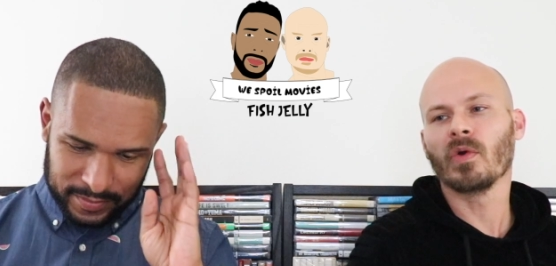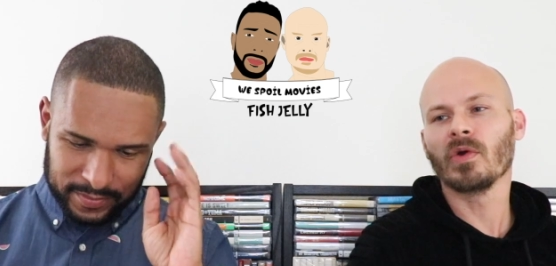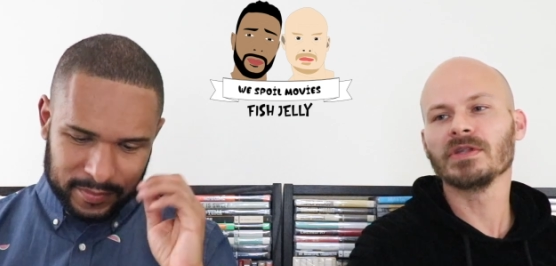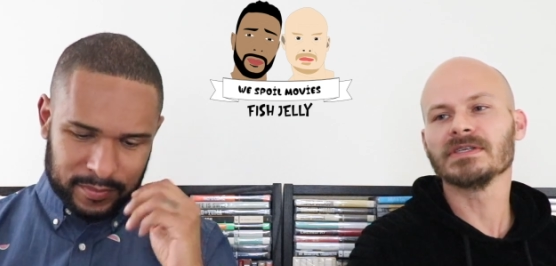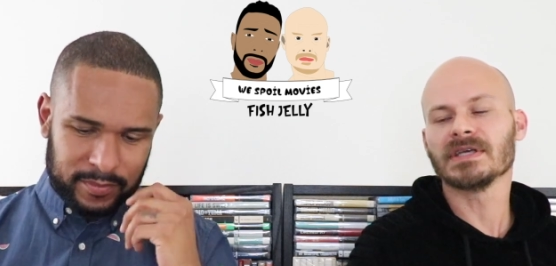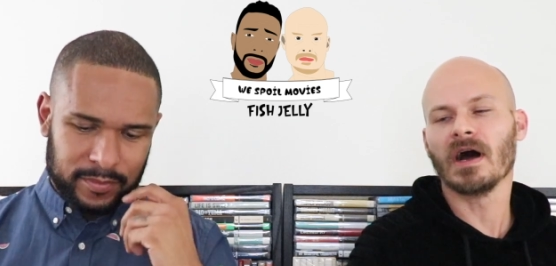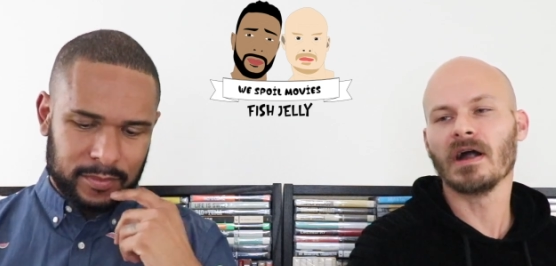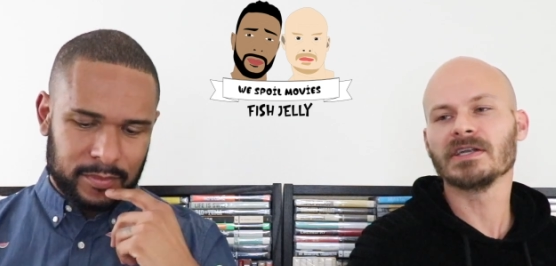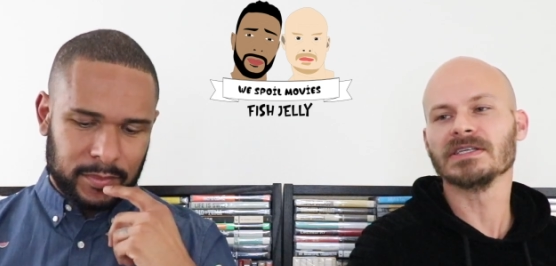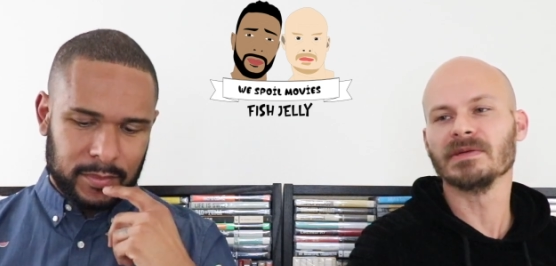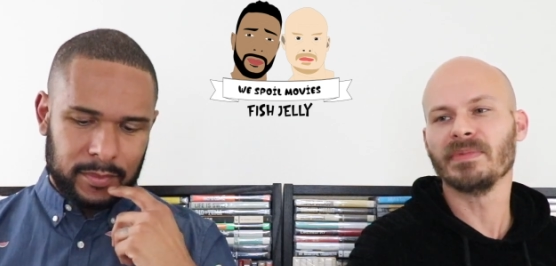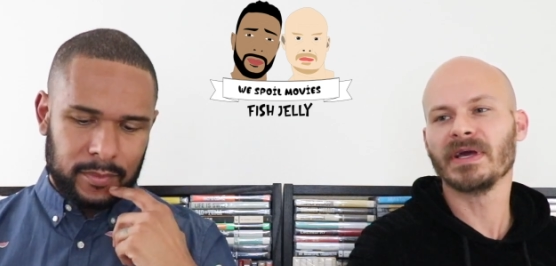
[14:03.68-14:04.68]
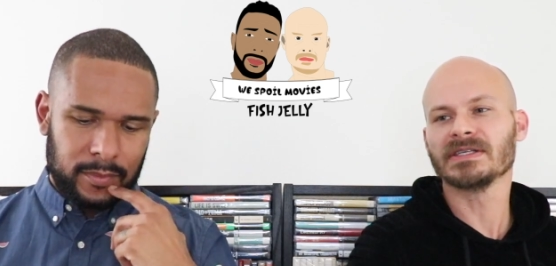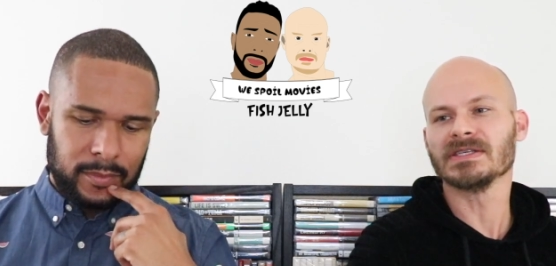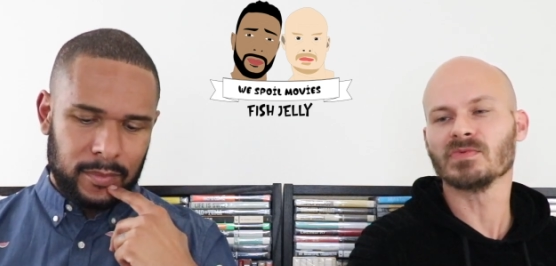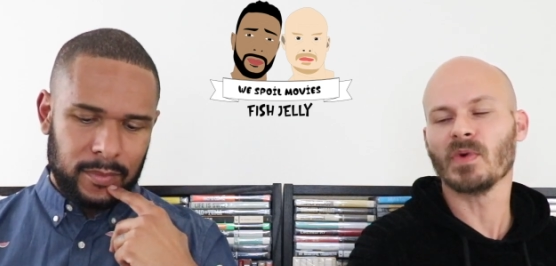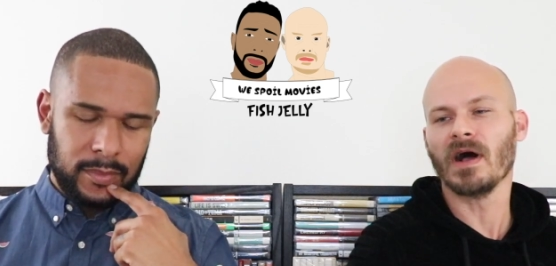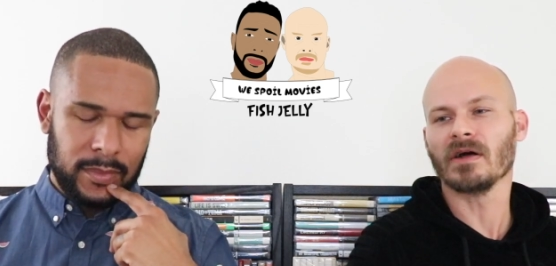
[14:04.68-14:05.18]
Speaker 1: world is hard to depict
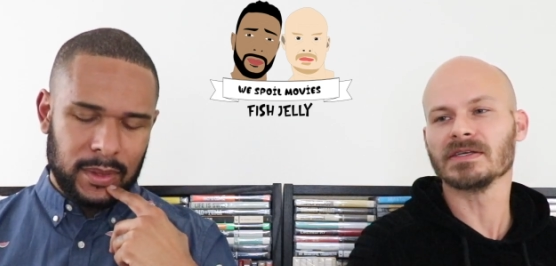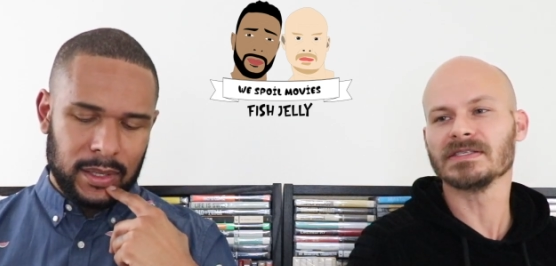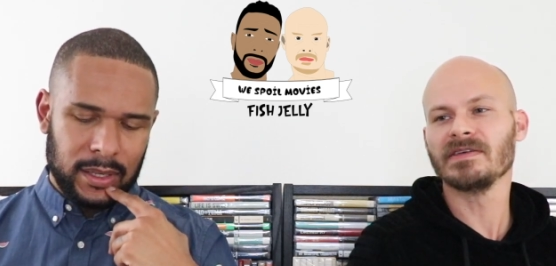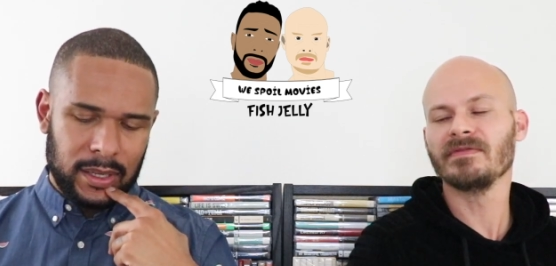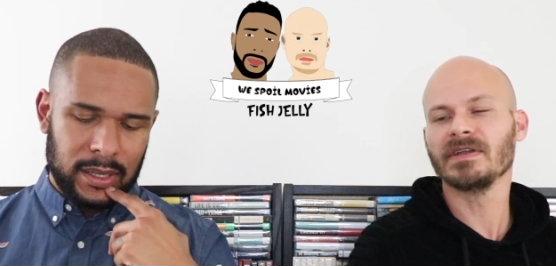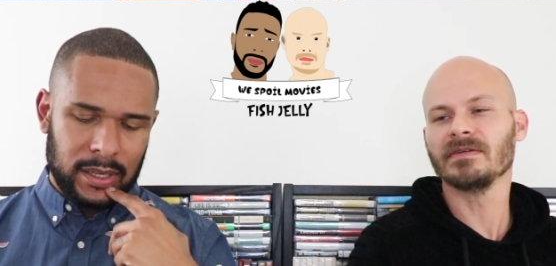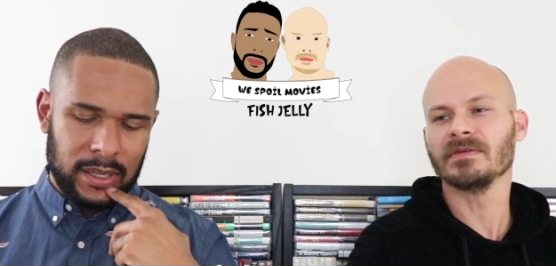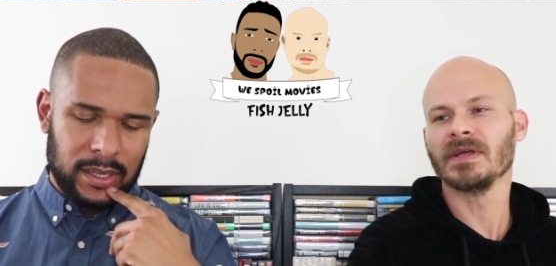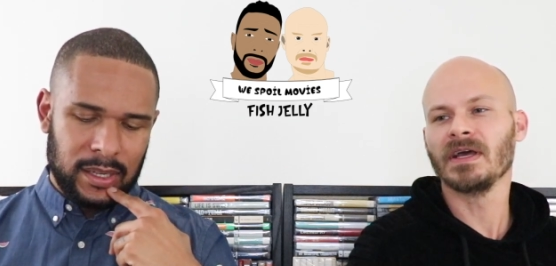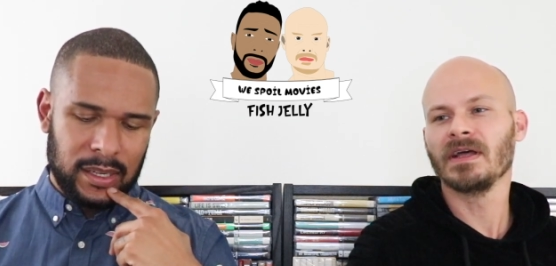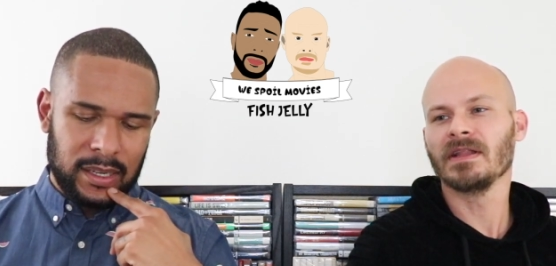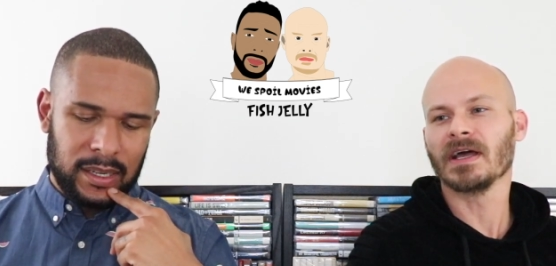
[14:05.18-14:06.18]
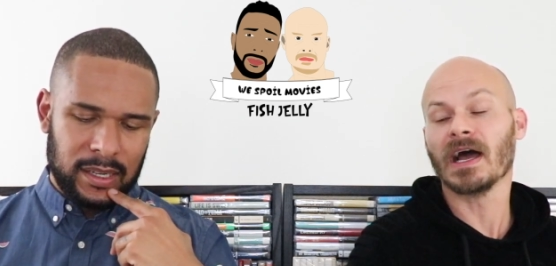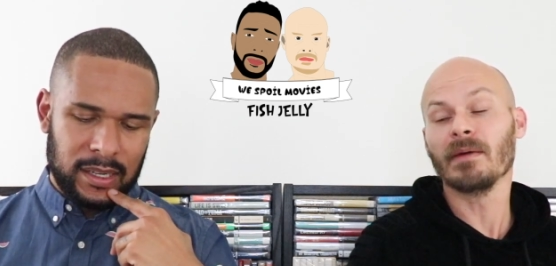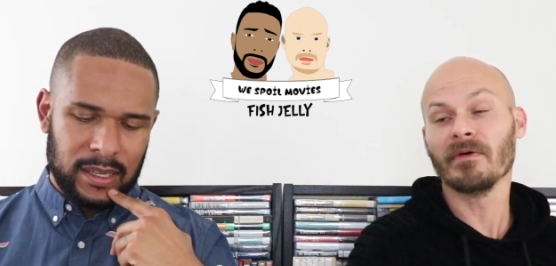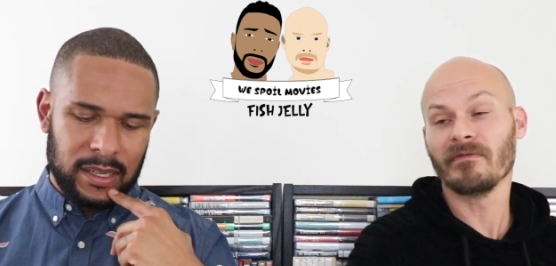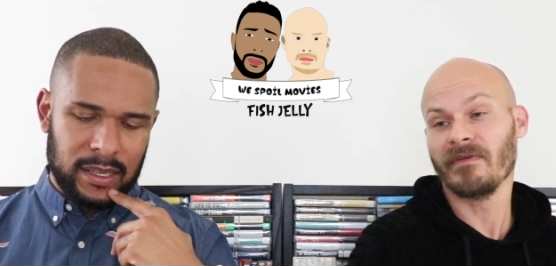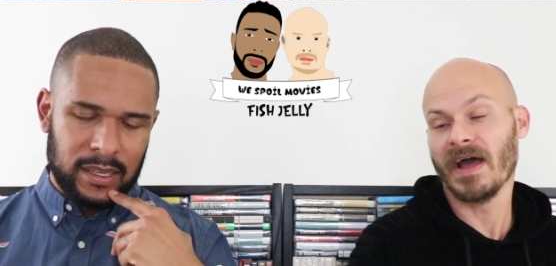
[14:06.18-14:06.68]
as well because even like
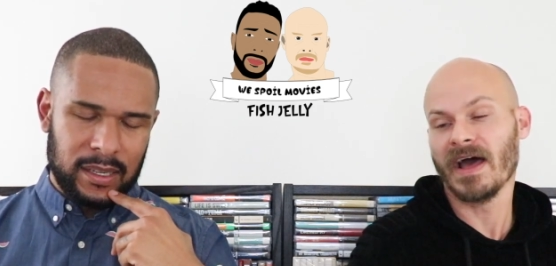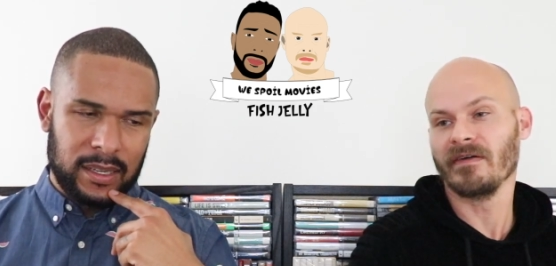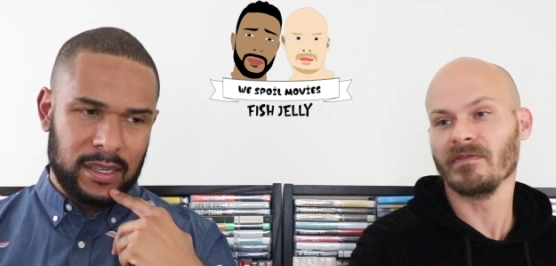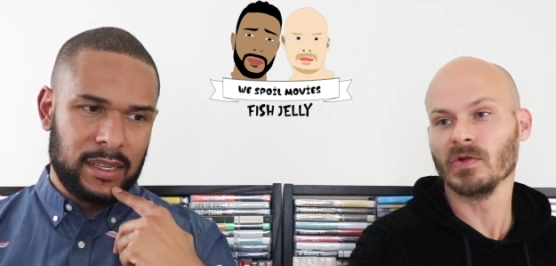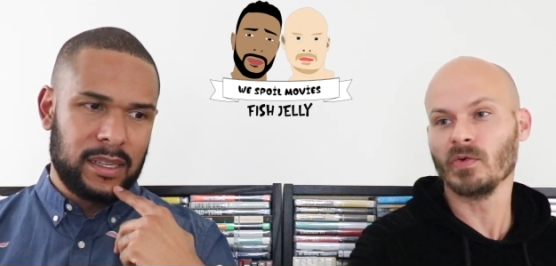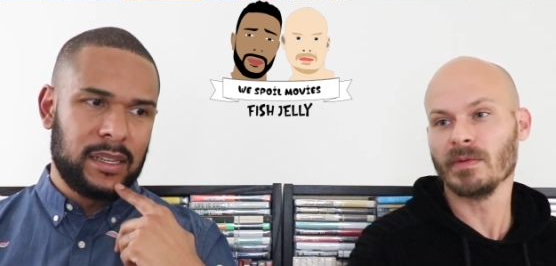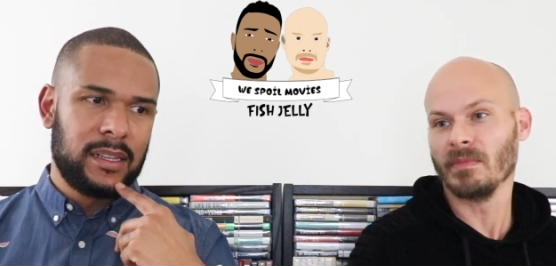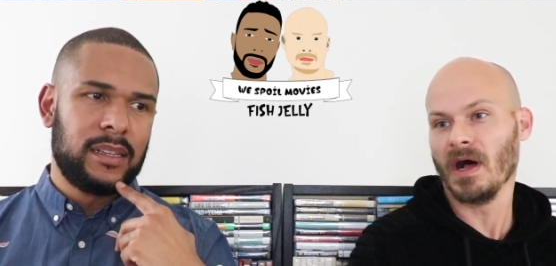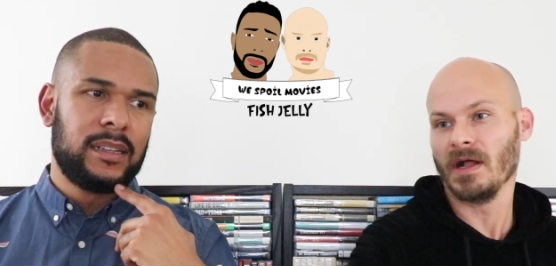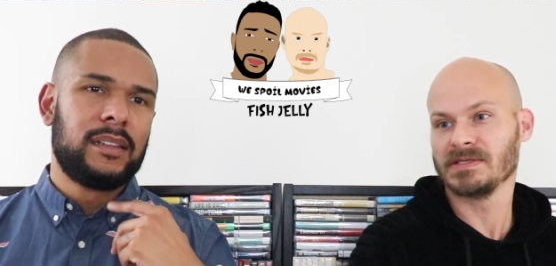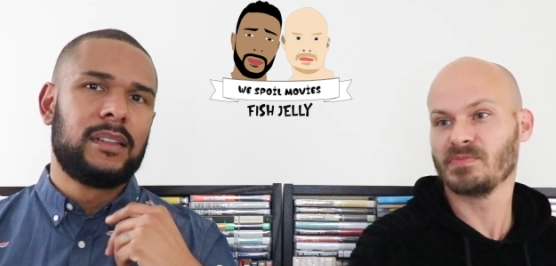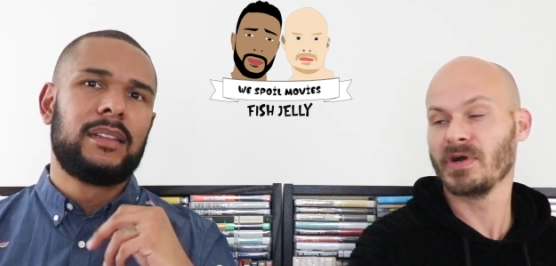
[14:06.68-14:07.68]
I'm a fan of Louis Malle's